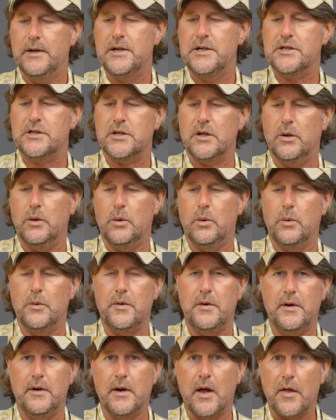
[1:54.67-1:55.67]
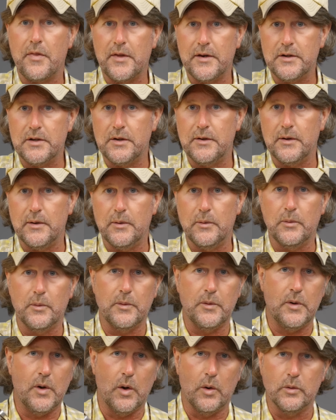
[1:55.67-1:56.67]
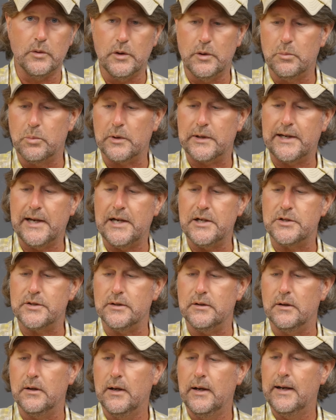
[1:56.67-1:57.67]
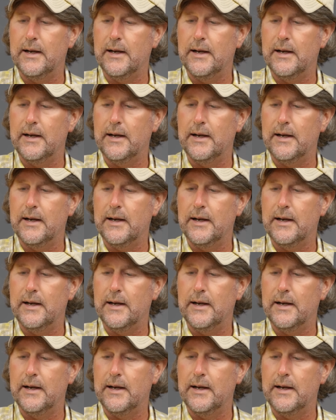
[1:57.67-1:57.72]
so nothing to do, no lubrication.